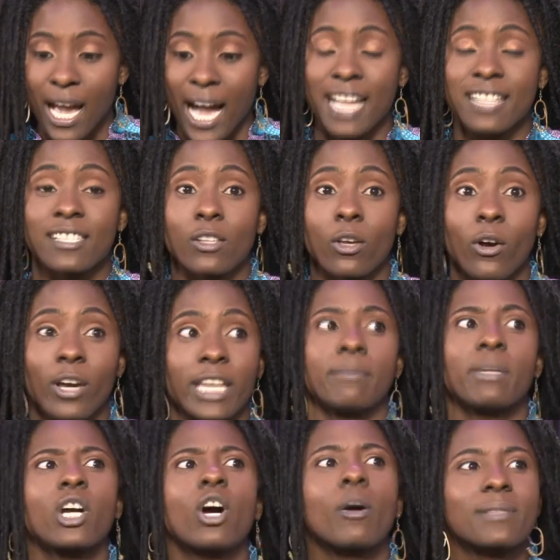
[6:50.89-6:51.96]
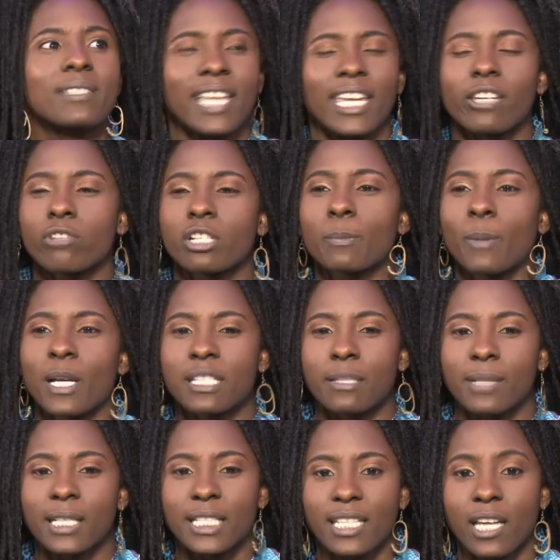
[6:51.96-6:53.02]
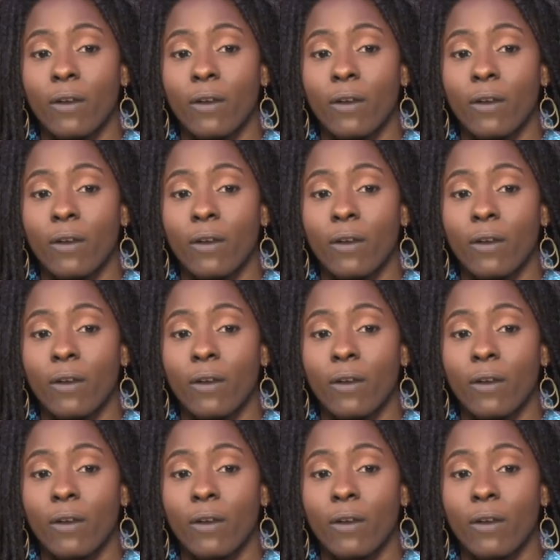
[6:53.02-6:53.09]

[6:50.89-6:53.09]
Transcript: And so it becomes then the responsibility